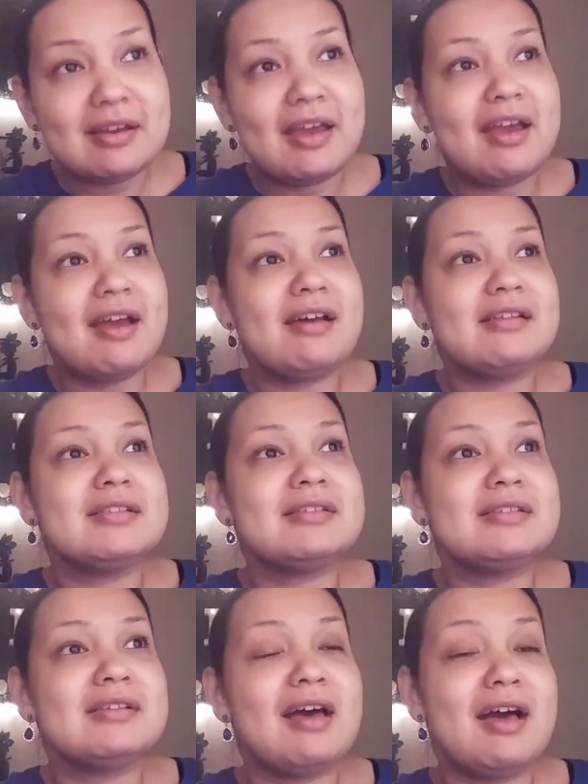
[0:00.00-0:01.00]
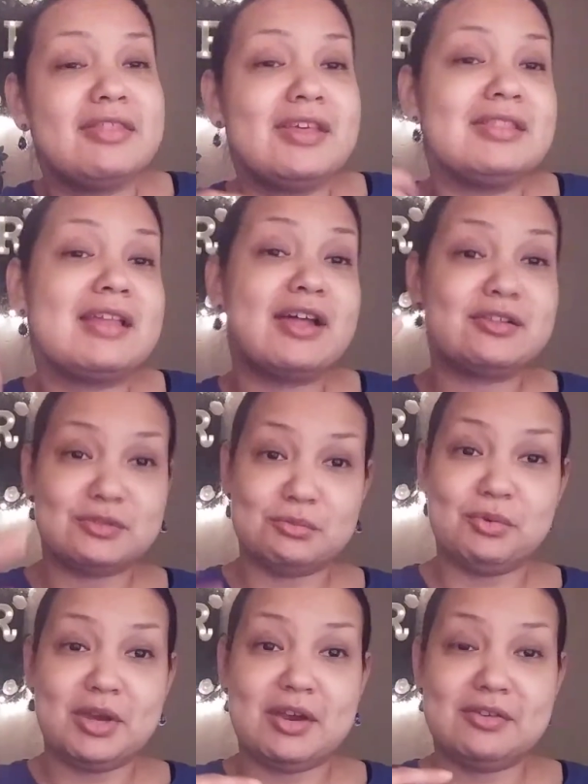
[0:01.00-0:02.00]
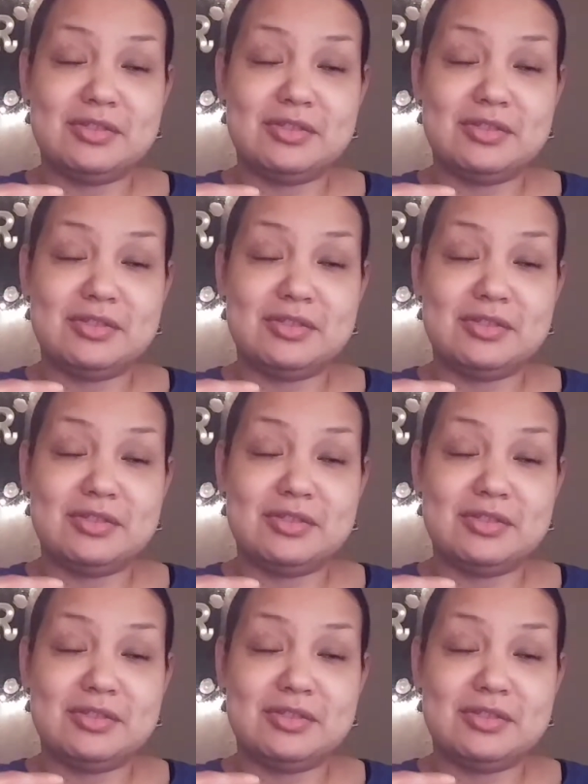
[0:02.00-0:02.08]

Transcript: and I think that's where